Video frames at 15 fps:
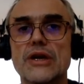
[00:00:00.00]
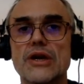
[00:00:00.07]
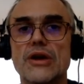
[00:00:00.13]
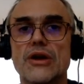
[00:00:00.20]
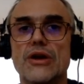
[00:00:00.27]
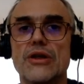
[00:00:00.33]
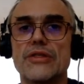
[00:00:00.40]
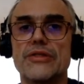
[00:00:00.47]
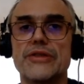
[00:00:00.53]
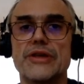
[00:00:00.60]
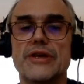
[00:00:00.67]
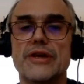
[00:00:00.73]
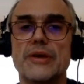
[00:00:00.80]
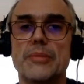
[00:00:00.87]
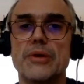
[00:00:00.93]
On
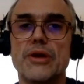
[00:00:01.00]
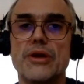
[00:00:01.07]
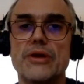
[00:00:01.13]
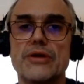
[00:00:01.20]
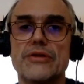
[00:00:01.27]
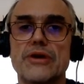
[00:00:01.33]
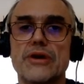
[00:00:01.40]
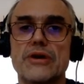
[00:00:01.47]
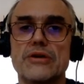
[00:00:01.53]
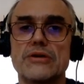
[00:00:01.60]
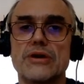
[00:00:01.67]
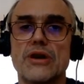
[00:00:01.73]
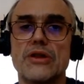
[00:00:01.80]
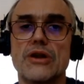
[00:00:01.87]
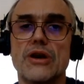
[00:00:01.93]
the blog,
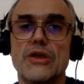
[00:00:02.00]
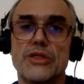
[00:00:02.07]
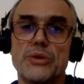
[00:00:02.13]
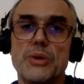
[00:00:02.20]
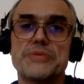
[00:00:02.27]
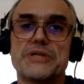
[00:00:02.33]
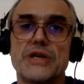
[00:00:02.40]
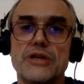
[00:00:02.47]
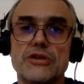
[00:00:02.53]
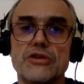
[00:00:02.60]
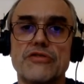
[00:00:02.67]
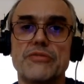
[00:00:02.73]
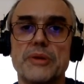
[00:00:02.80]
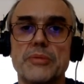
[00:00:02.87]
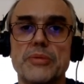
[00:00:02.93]
on the website
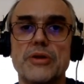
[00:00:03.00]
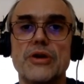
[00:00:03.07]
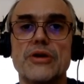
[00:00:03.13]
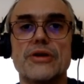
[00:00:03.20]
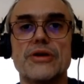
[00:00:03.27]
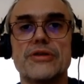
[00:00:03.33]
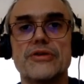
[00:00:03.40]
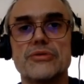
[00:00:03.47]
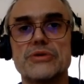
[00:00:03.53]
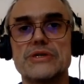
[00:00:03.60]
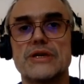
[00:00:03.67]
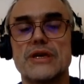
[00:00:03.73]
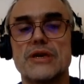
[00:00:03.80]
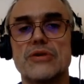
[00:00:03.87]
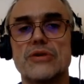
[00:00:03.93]
of my blog, there
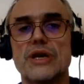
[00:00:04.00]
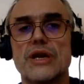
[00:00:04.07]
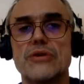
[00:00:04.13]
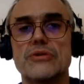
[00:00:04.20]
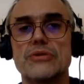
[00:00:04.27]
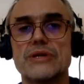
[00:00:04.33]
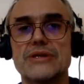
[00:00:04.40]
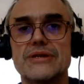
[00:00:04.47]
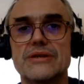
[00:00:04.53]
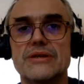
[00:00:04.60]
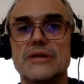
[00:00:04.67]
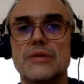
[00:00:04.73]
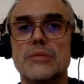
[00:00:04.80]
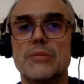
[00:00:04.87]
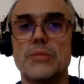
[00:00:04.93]
is a
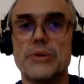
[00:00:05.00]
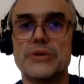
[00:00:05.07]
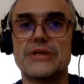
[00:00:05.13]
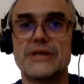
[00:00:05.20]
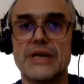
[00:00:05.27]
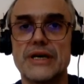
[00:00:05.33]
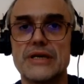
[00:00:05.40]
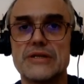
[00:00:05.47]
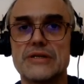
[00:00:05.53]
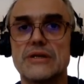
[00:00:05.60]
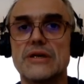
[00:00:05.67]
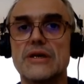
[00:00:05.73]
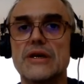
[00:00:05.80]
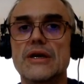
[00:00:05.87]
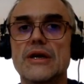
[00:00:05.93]
written body
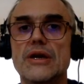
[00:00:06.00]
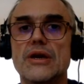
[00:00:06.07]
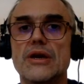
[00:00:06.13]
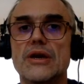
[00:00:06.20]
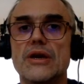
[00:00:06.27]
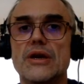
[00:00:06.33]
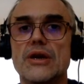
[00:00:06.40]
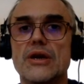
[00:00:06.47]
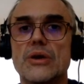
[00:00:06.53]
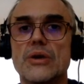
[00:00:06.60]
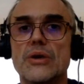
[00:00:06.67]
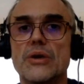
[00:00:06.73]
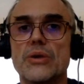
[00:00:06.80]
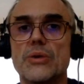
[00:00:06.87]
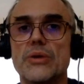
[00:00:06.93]
text
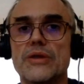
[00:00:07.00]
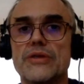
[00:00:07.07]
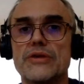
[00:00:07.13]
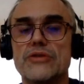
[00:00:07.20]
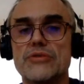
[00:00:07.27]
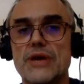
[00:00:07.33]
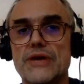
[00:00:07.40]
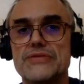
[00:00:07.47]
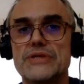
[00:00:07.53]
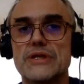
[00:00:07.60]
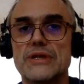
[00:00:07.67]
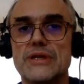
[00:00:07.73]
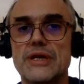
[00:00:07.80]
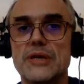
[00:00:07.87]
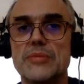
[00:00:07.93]
with graphs
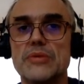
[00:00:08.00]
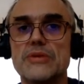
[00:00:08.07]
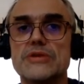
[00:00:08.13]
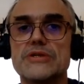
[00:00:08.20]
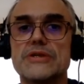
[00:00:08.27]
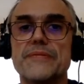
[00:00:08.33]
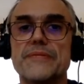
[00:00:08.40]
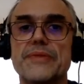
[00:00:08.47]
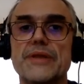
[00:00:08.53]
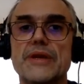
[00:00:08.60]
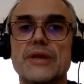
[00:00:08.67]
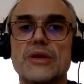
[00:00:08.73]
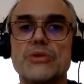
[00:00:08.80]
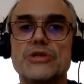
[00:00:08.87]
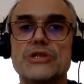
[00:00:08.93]
and tables,
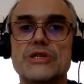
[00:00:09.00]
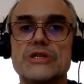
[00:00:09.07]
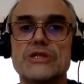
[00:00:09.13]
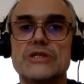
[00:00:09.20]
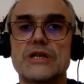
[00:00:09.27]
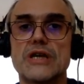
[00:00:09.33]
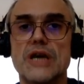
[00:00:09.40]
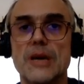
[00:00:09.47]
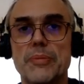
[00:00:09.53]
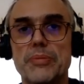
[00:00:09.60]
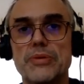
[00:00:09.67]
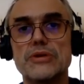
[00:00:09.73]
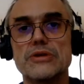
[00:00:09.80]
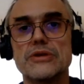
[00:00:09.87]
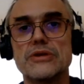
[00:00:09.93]
which is
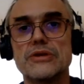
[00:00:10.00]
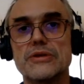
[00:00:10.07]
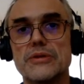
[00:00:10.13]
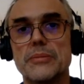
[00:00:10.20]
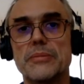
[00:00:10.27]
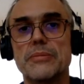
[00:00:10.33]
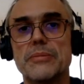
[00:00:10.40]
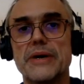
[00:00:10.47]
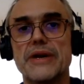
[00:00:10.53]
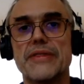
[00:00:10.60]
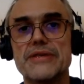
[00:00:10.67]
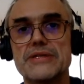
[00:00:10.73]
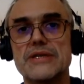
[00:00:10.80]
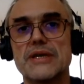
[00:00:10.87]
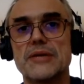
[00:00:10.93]
coupled by
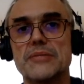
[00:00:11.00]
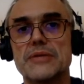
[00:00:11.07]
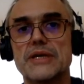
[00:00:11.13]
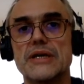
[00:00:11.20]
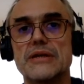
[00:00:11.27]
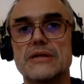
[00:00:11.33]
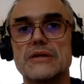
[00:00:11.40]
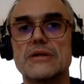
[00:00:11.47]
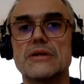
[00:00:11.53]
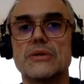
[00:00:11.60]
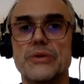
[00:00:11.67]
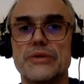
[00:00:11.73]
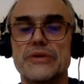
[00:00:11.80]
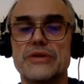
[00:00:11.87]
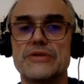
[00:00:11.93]
the same title
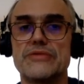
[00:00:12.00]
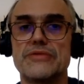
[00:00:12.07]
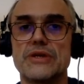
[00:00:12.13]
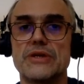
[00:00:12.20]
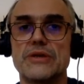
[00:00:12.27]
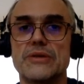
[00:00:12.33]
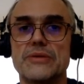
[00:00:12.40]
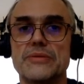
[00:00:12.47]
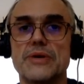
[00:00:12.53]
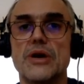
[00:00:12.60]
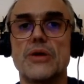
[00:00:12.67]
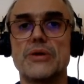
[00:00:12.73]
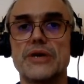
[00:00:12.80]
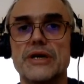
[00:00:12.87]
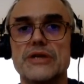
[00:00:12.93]
with this video.
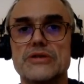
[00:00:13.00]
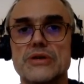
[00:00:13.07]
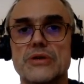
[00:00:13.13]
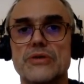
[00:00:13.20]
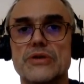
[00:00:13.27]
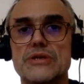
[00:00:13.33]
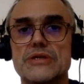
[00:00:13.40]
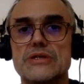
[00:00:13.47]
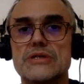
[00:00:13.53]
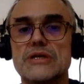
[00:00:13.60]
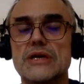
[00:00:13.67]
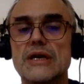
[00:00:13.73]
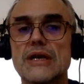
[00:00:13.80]
Okay, so this is